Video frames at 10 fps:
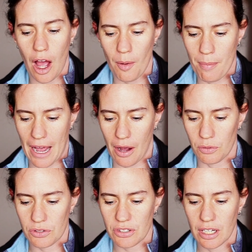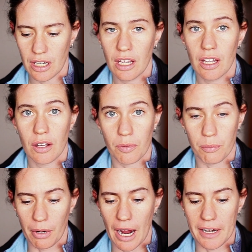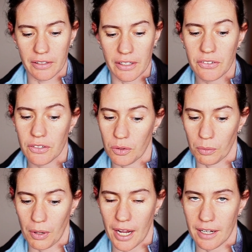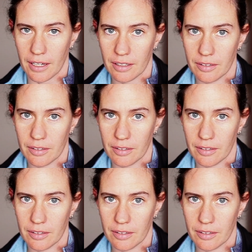about bridleless riding.